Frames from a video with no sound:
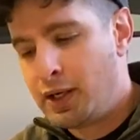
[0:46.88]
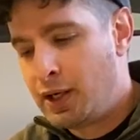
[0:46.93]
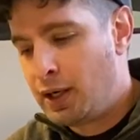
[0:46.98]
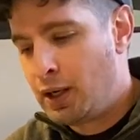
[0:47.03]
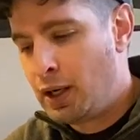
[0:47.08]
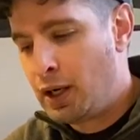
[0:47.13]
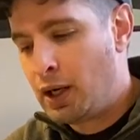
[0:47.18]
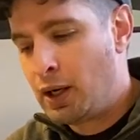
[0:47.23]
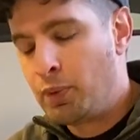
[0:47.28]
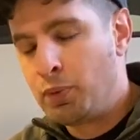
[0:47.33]

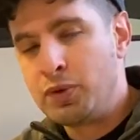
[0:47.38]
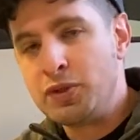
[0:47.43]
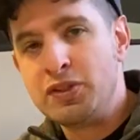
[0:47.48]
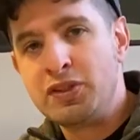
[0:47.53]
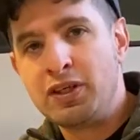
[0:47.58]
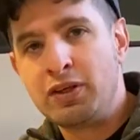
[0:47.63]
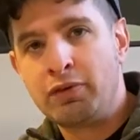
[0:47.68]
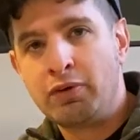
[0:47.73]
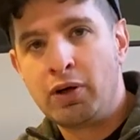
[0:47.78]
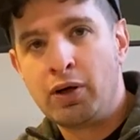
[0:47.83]
was
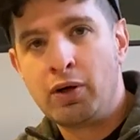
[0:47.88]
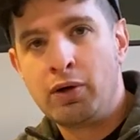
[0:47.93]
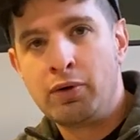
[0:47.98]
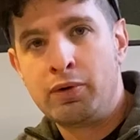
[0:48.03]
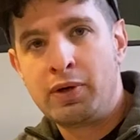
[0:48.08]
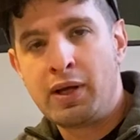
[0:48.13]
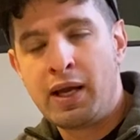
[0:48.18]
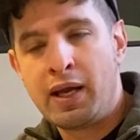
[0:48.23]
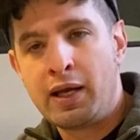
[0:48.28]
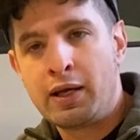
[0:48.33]
zeroed
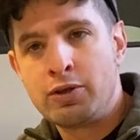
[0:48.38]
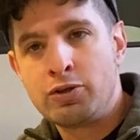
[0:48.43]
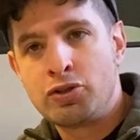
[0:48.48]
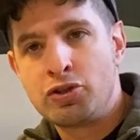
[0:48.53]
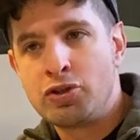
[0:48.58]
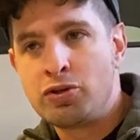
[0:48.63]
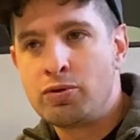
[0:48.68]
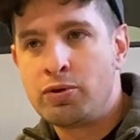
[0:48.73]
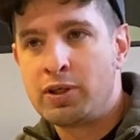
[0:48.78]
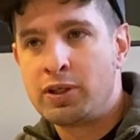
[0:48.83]
and
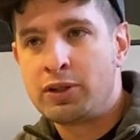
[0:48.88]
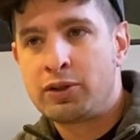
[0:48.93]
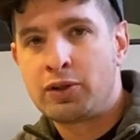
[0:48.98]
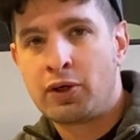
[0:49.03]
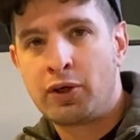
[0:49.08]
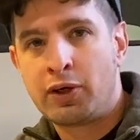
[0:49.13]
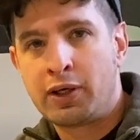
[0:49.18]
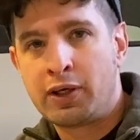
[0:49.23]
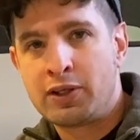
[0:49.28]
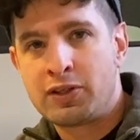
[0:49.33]
shooting
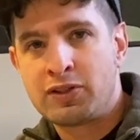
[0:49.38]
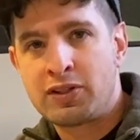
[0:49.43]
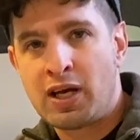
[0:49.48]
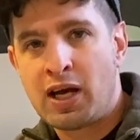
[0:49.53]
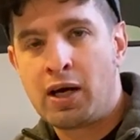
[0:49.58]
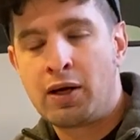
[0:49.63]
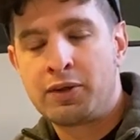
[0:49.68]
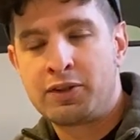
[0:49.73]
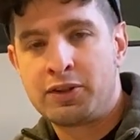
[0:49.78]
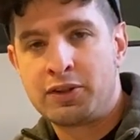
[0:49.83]
targets
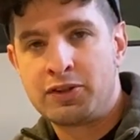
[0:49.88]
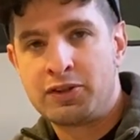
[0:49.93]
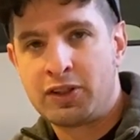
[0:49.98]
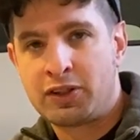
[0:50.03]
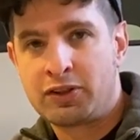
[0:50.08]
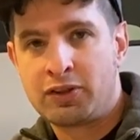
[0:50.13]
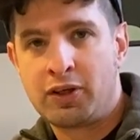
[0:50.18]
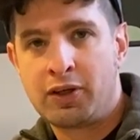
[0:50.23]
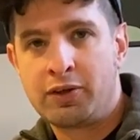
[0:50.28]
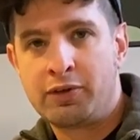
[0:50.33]
out to
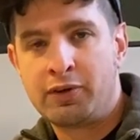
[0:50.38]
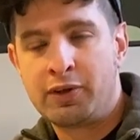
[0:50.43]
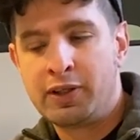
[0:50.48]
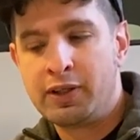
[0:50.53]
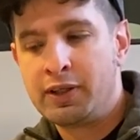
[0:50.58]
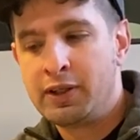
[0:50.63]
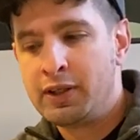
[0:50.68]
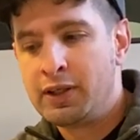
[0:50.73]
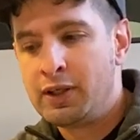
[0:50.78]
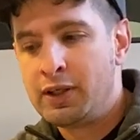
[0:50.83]

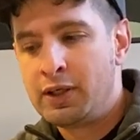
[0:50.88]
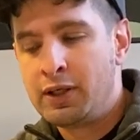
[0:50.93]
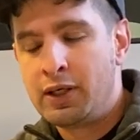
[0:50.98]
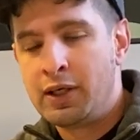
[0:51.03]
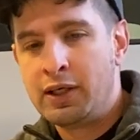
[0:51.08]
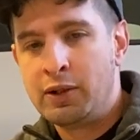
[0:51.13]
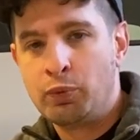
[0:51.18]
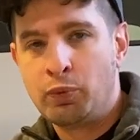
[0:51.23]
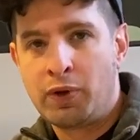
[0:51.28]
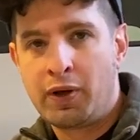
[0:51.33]
600
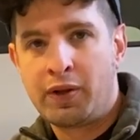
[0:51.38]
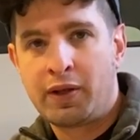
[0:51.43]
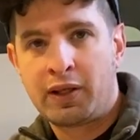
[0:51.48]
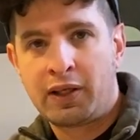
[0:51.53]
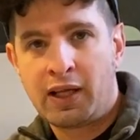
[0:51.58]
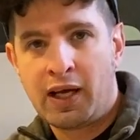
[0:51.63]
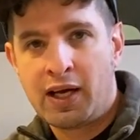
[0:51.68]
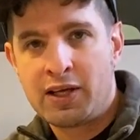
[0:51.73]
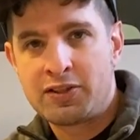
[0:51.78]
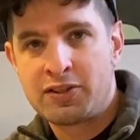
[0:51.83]
in one of the
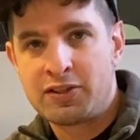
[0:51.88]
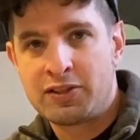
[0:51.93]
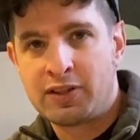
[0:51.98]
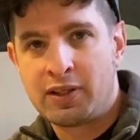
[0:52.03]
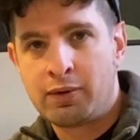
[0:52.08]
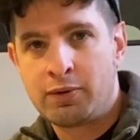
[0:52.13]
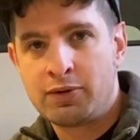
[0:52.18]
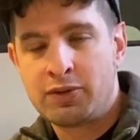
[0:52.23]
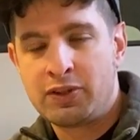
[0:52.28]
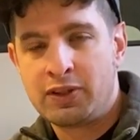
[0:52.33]
classes I
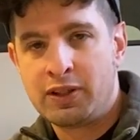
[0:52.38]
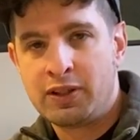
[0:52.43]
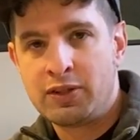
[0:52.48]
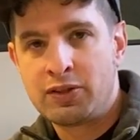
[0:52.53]
was in.